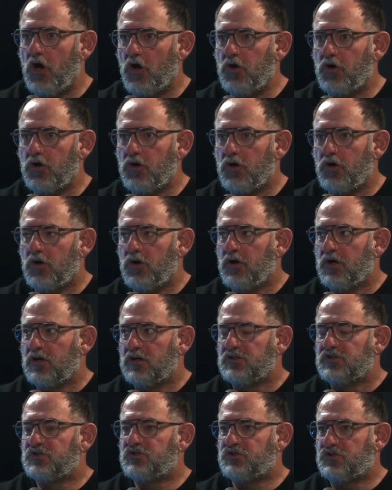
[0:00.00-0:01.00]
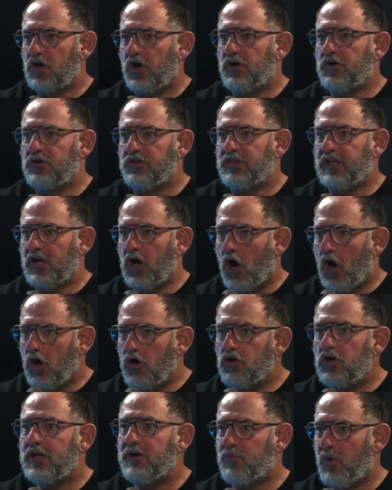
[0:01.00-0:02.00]
Mm. Yeah. So the
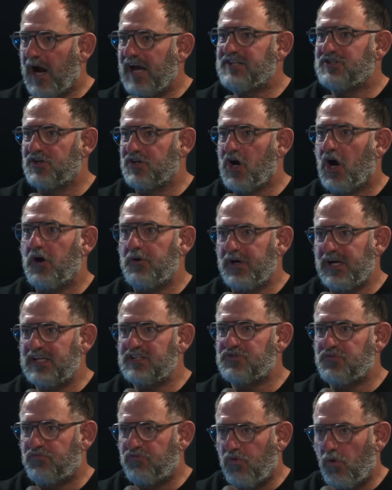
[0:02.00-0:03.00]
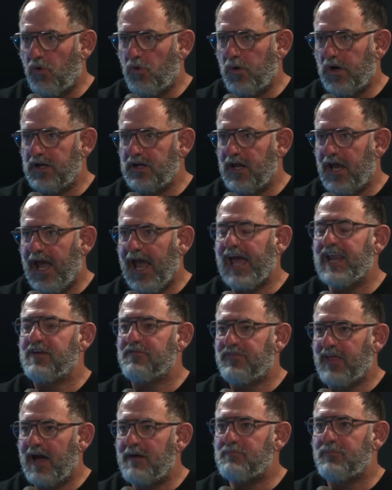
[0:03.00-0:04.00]
only way to go is forward. And
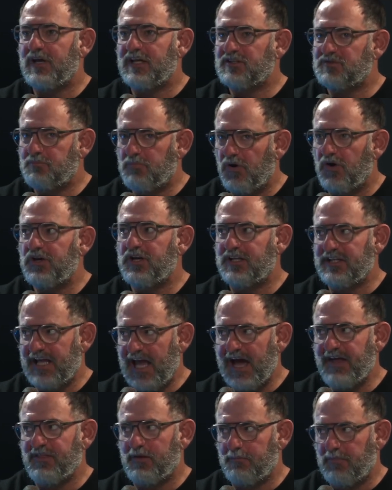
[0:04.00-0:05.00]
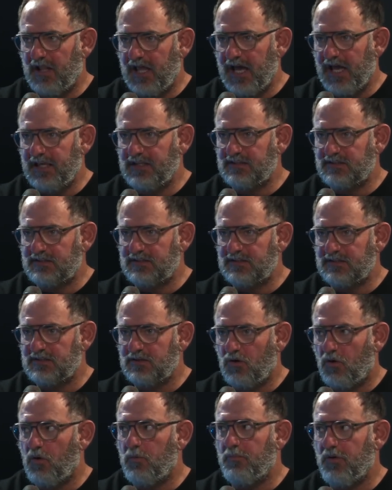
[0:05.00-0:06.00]
yes. if that means burning down the place yeah.
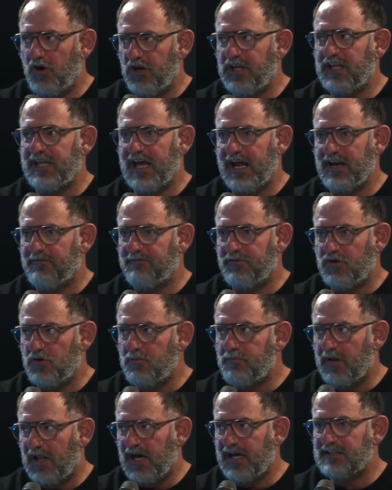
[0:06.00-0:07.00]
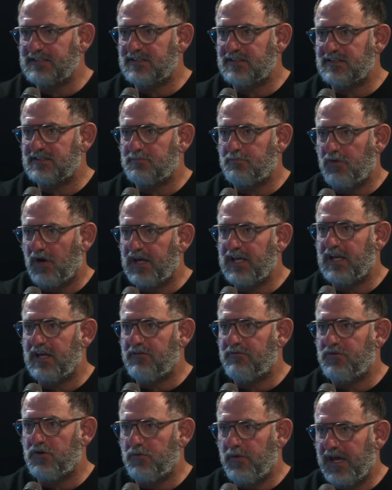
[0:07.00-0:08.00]
or burning down a mm. few places, breaking a
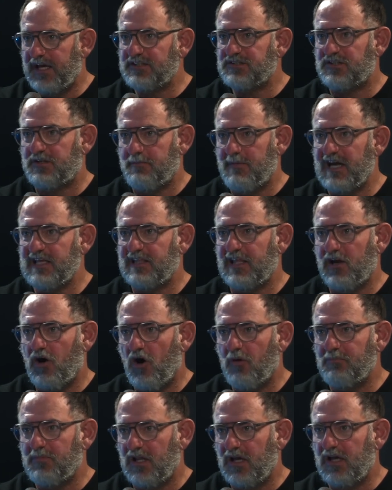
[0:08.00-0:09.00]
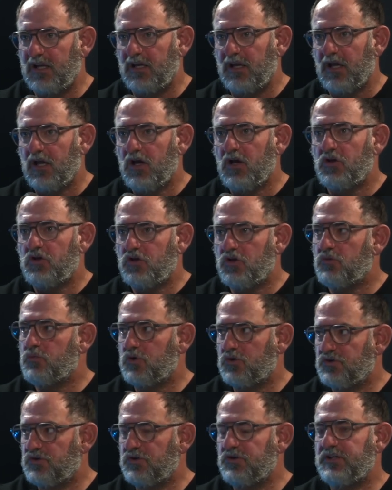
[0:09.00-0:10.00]
few eggs to make the omelette, yeah. you will
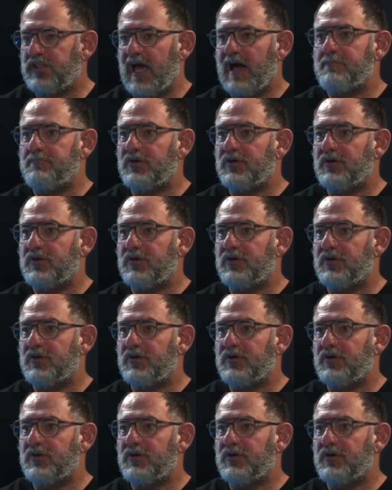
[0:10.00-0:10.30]
do that yeah.